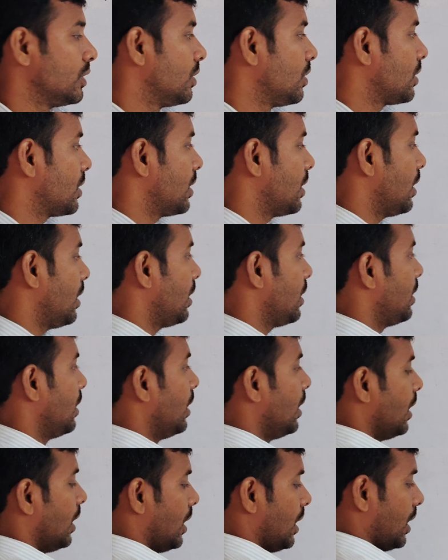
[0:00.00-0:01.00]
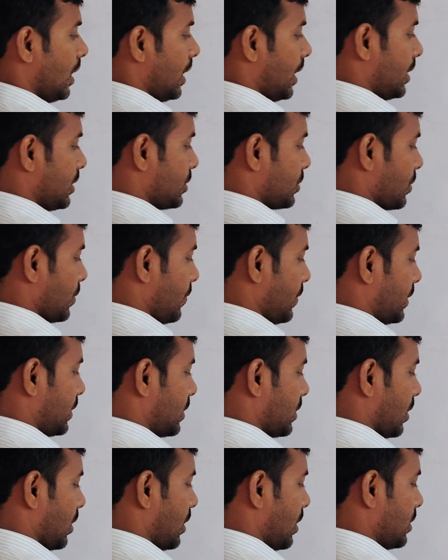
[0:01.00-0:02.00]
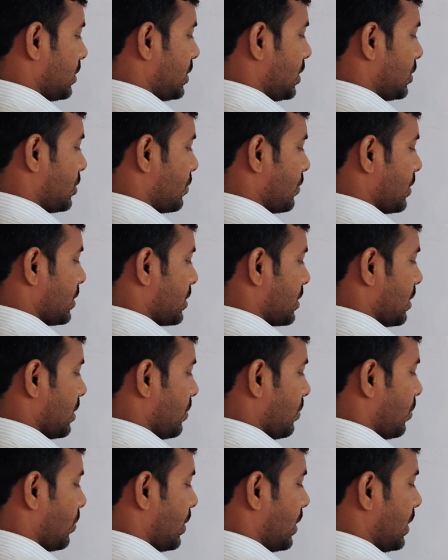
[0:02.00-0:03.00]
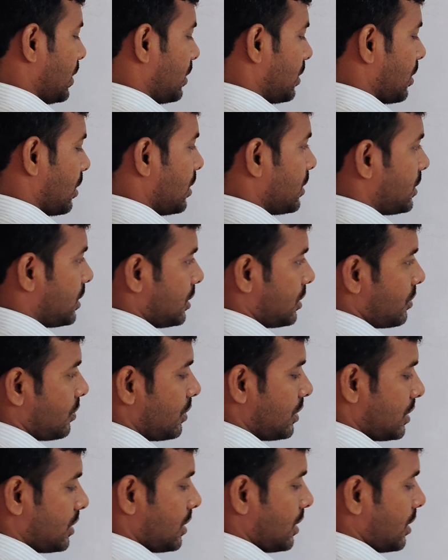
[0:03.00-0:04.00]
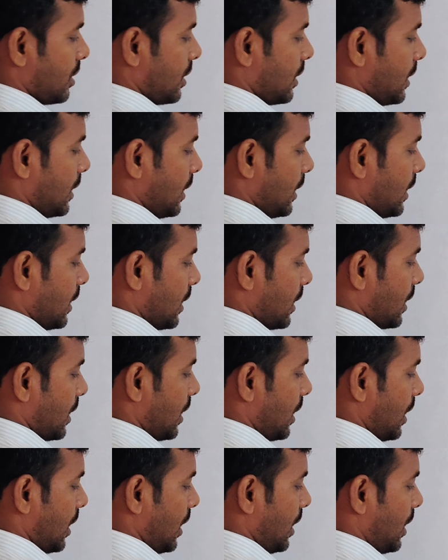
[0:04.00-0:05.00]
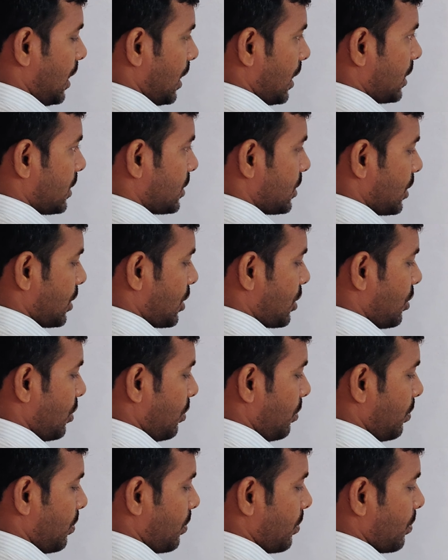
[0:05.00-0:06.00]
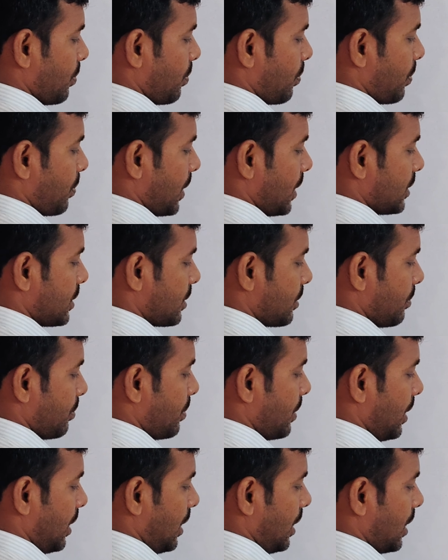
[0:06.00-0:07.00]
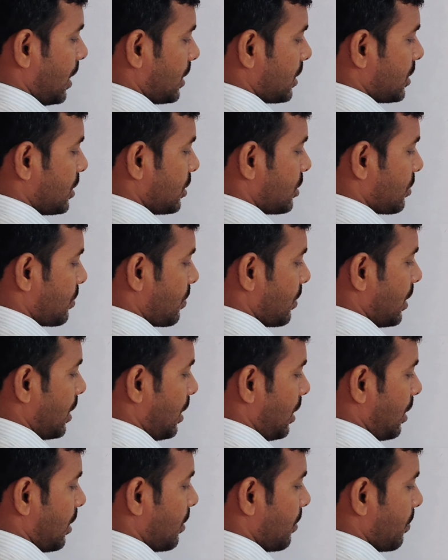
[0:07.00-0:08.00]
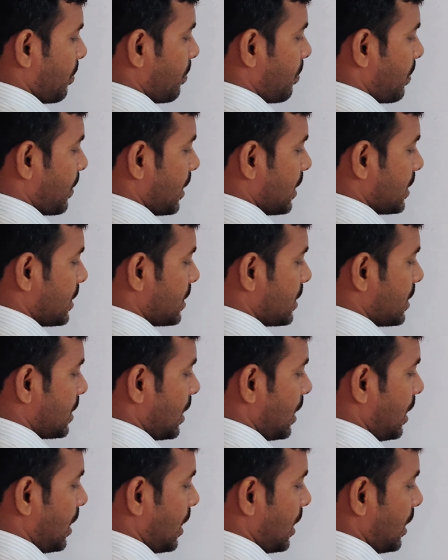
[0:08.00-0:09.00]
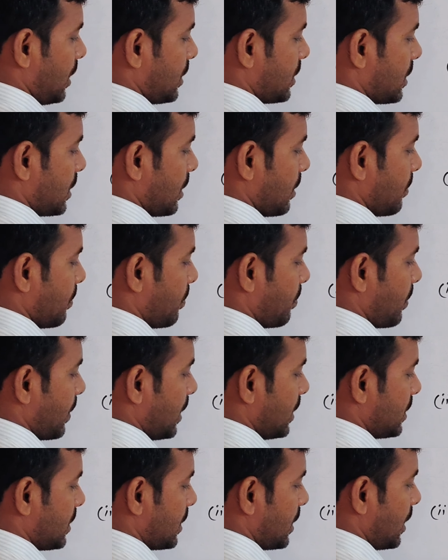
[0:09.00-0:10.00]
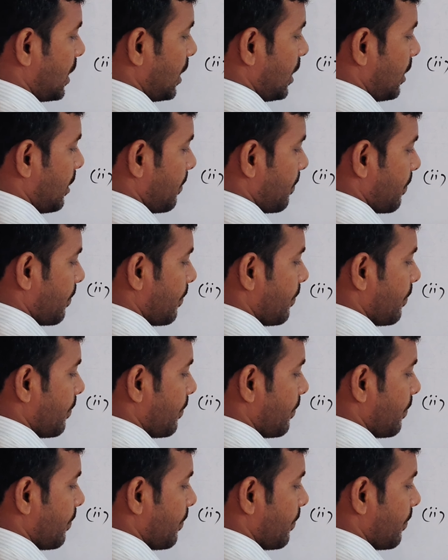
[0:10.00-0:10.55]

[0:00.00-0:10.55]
Okay. Let us go with third situation. What is third situation? Ax cube plus bx square plus cx plus d.